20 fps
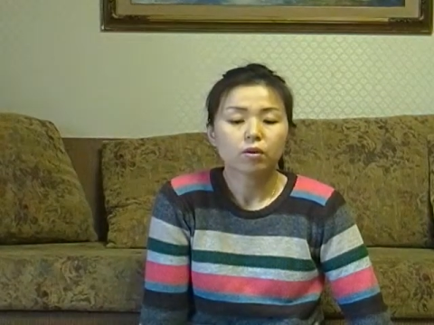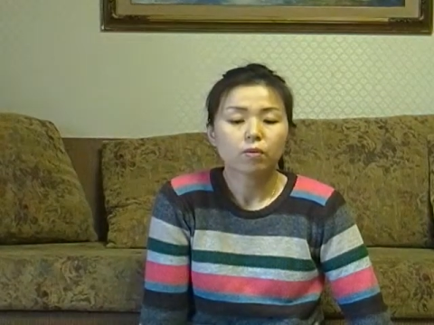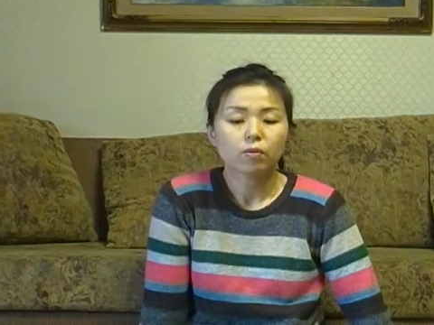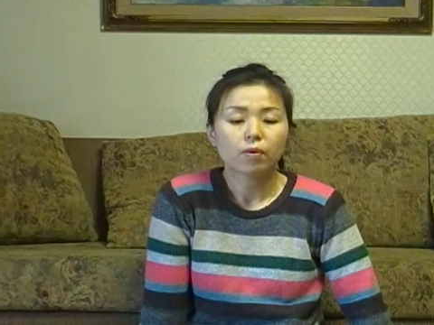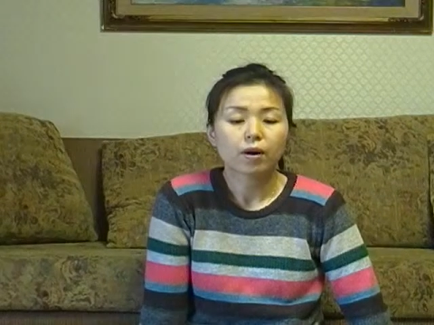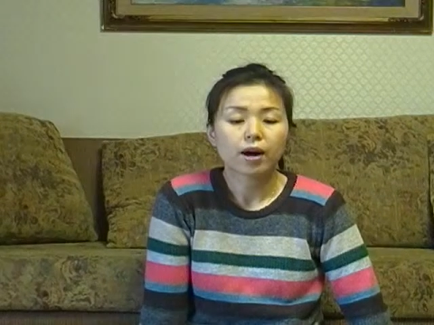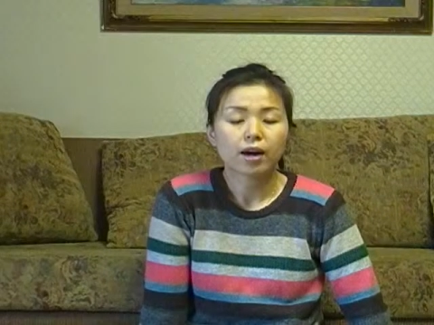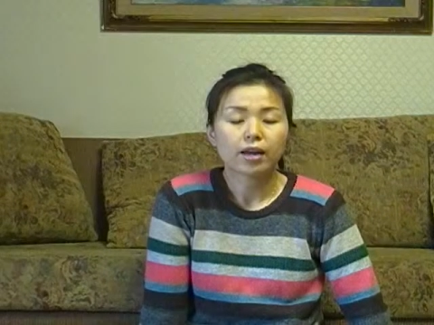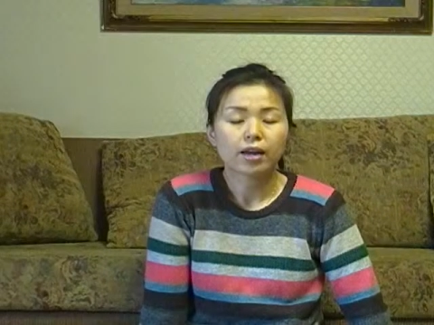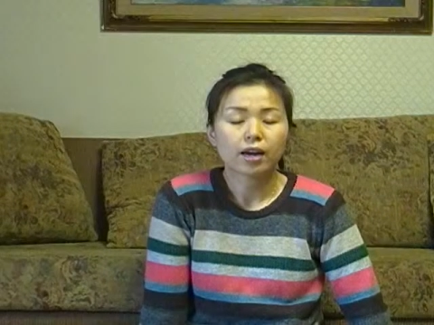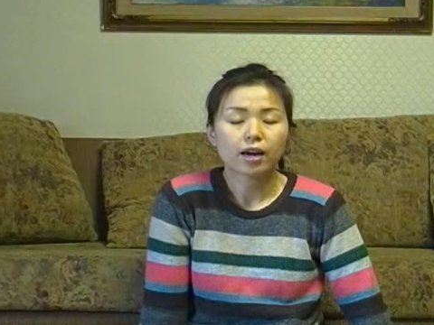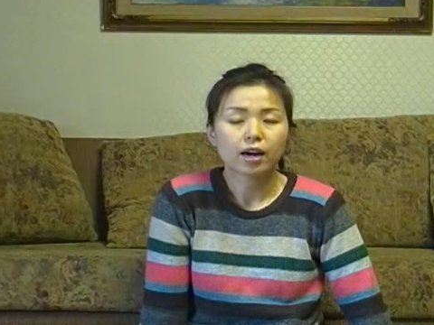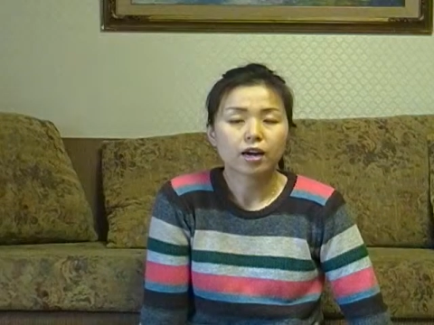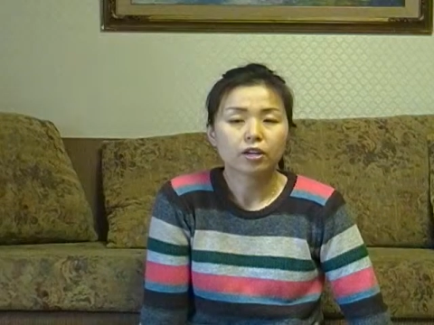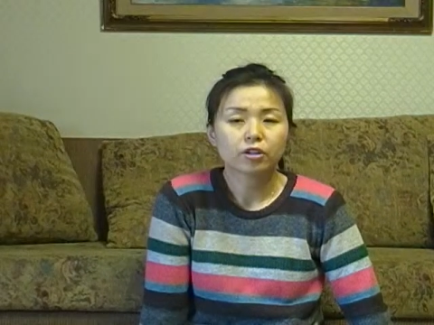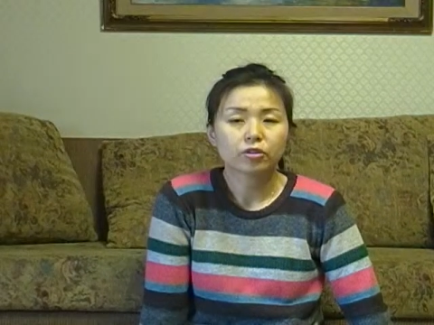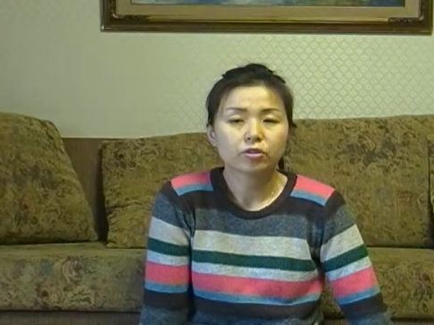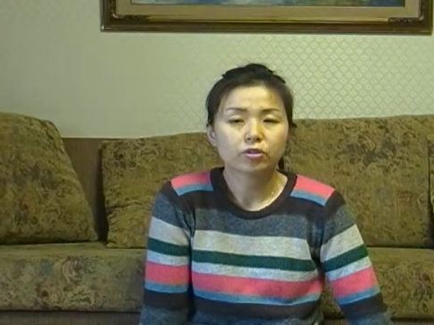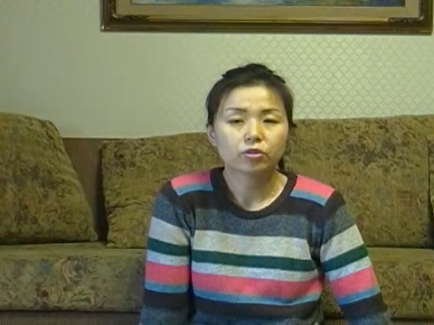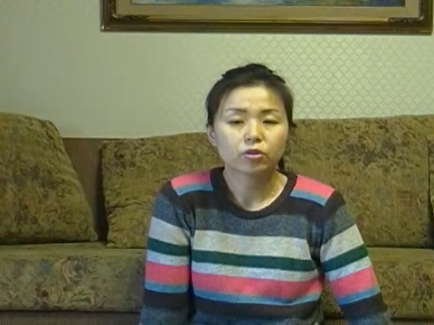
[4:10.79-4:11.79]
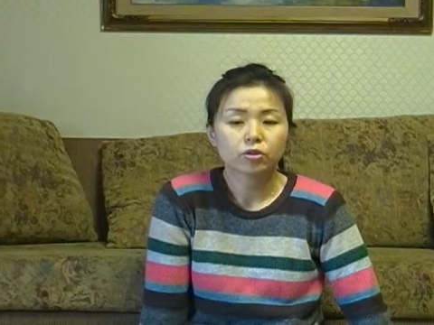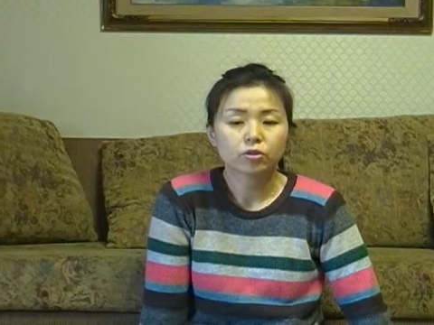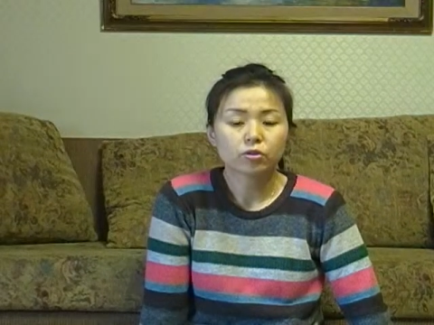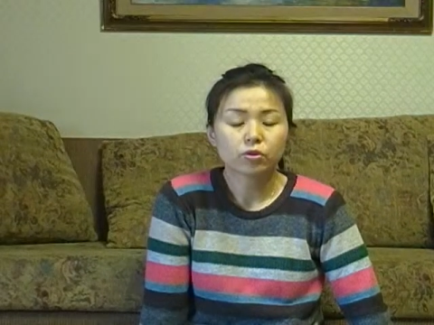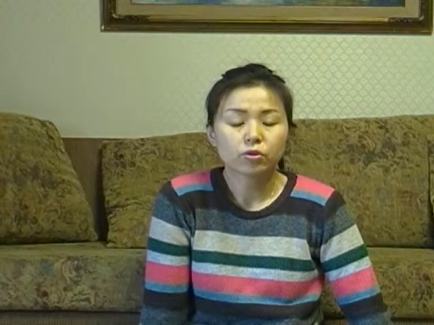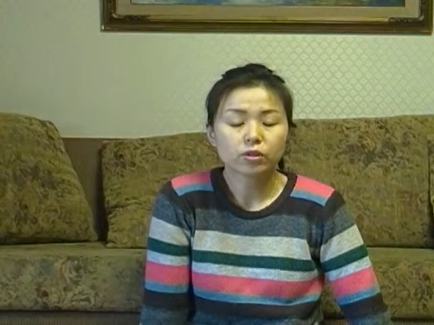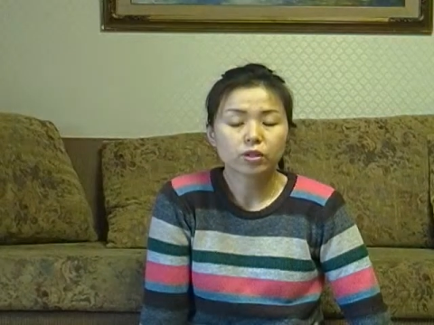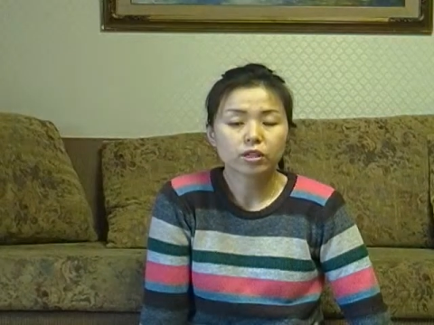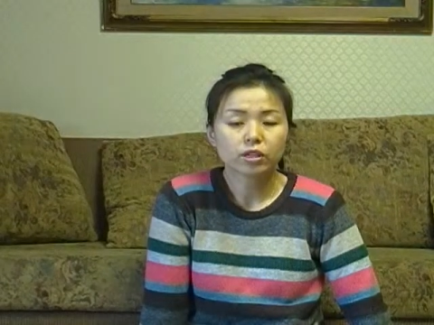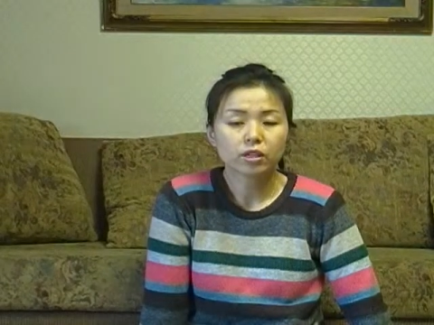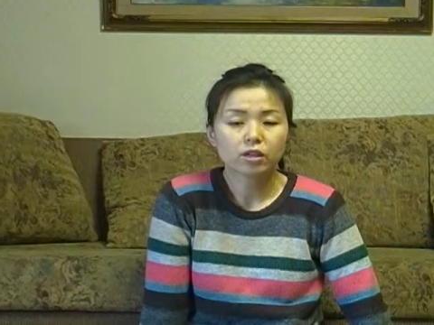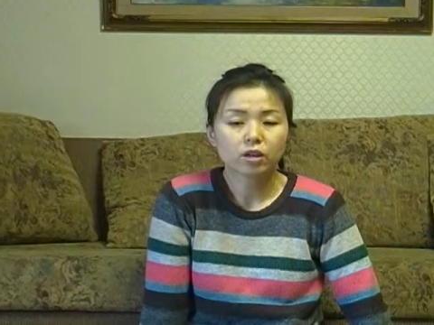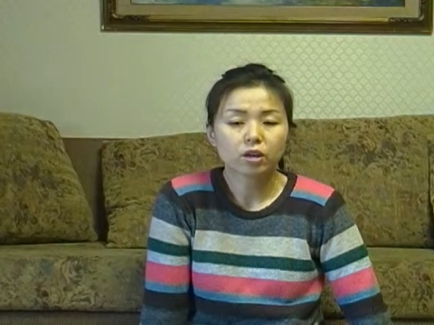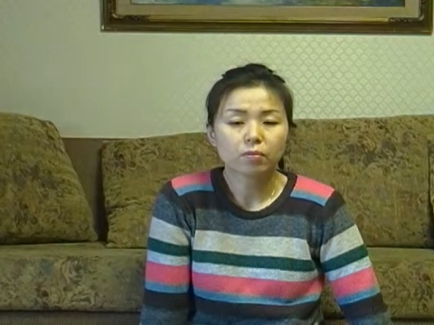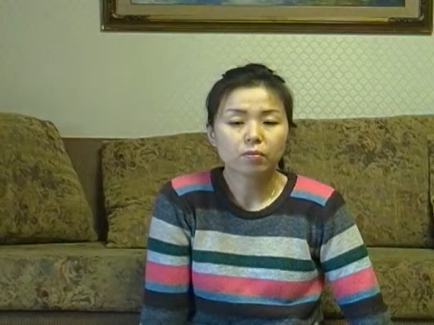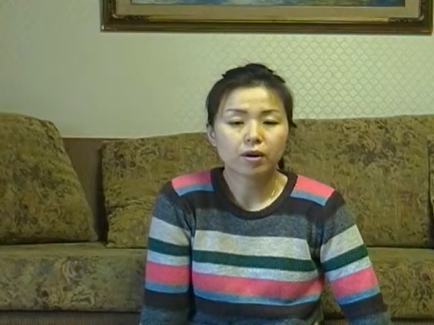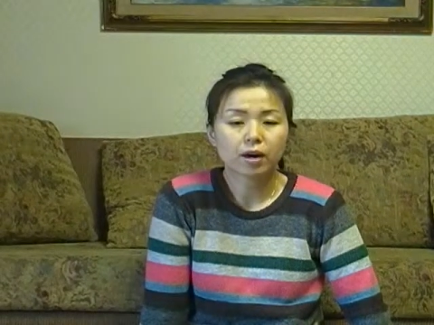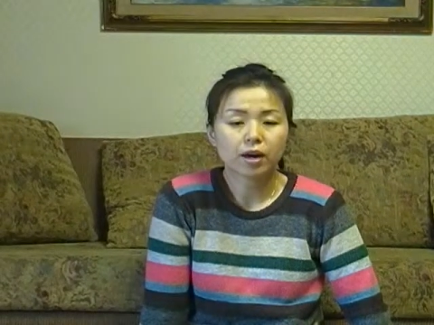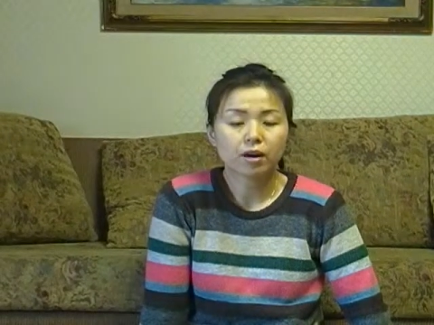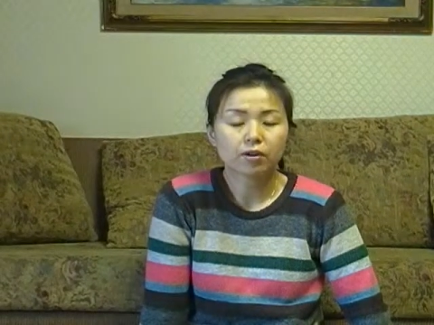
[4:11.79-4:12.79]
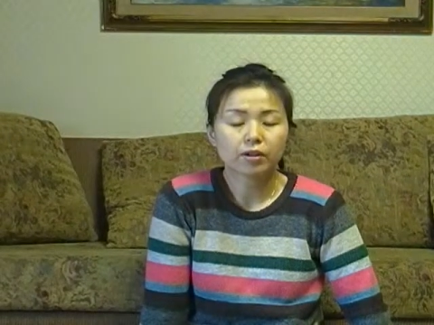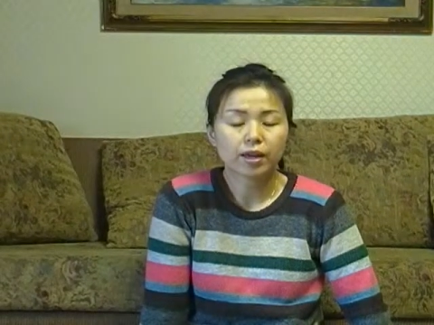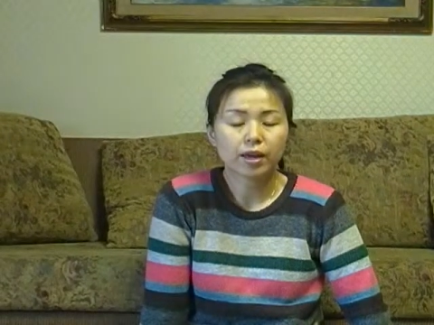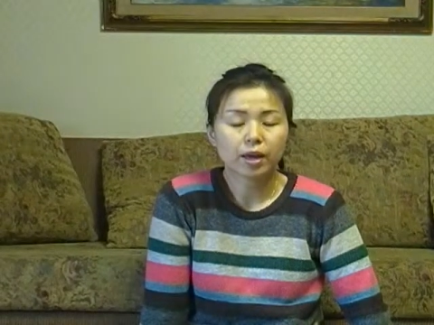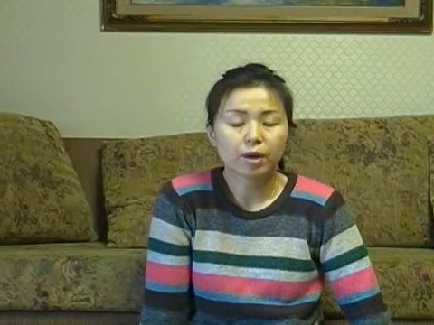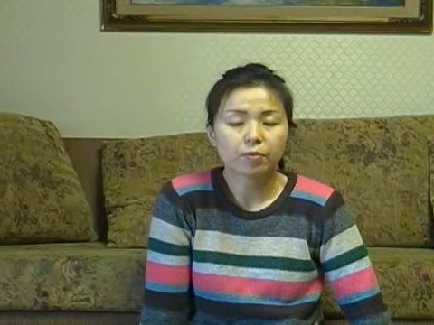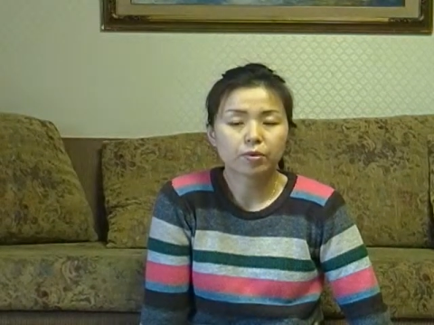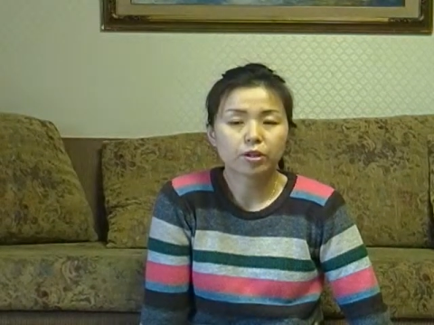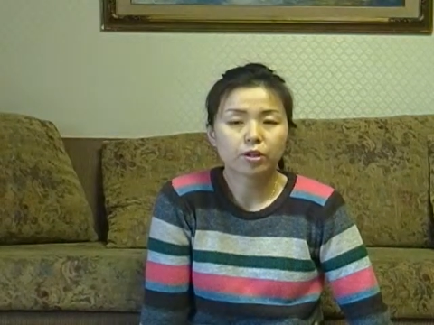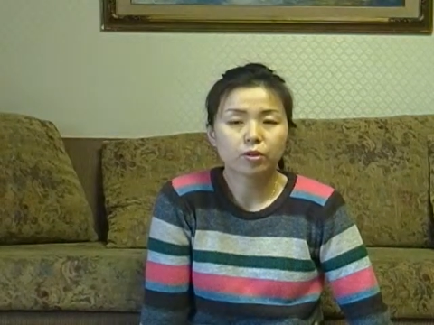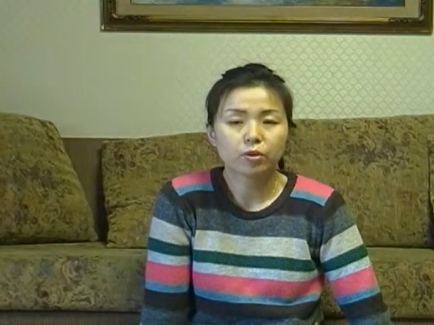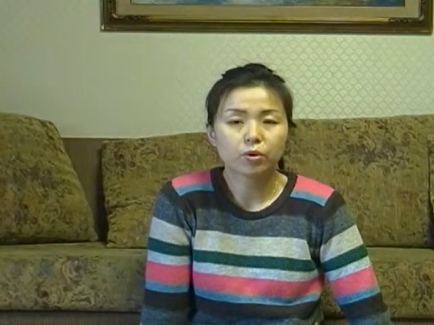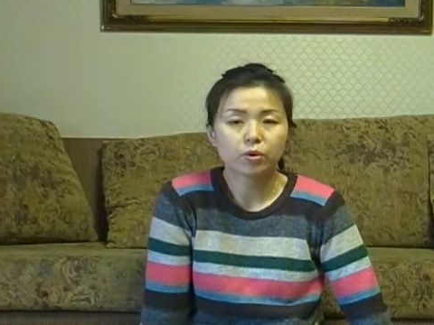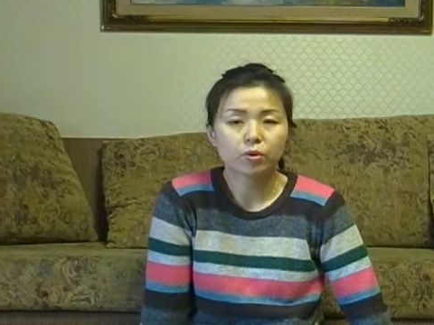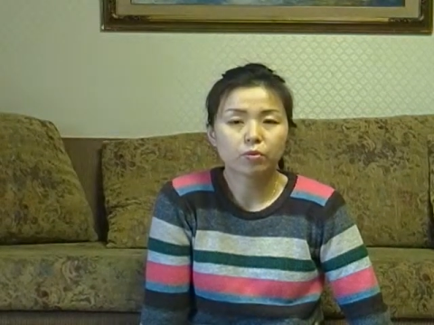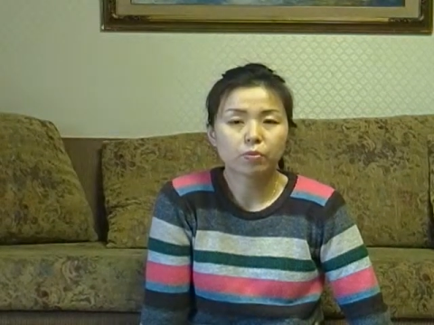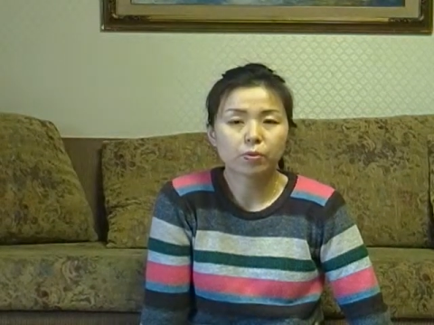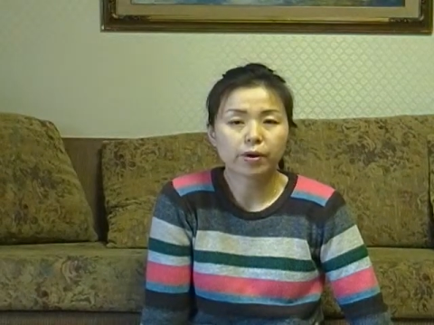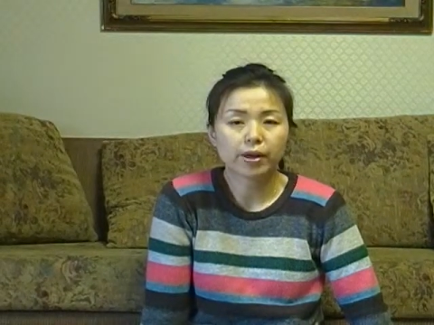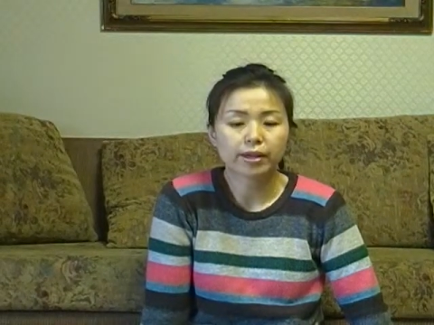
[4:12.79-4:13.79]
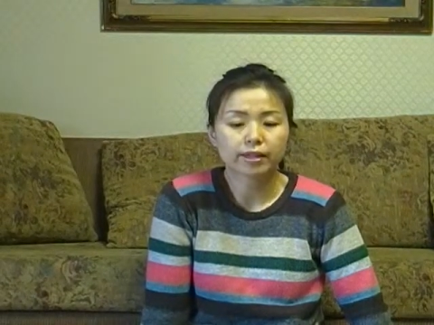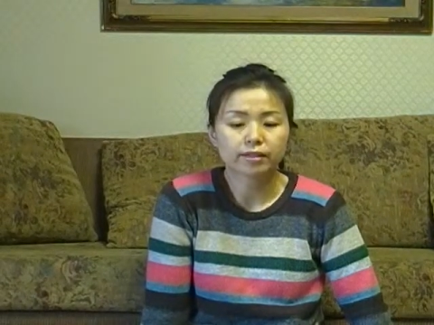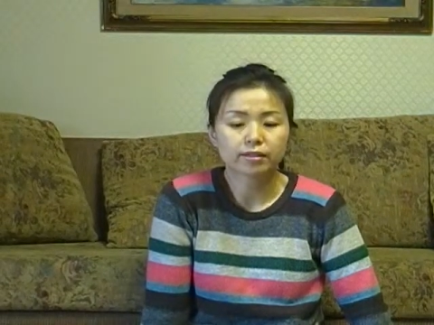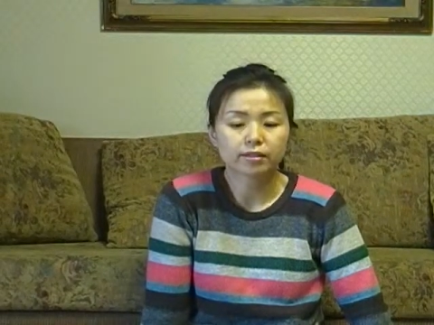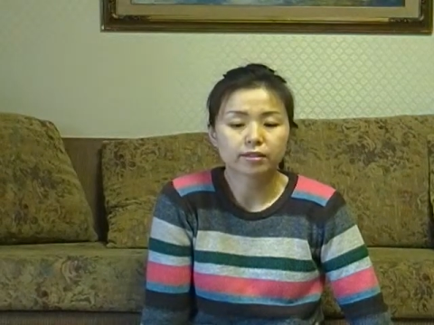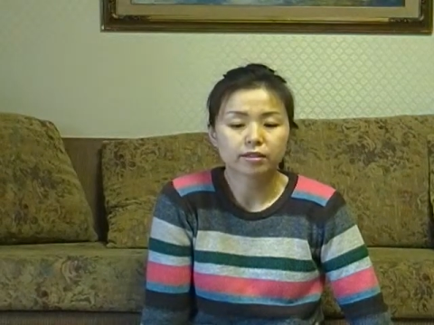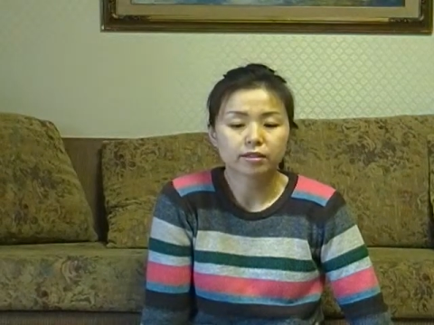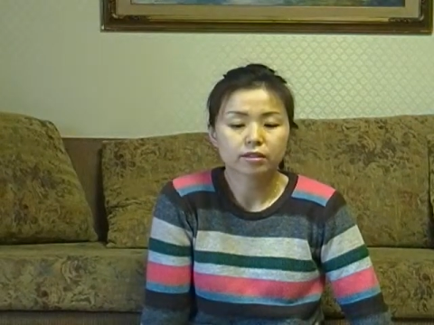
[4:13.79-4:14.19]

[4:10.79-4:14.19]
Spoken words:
"Why are you talking about having no bread?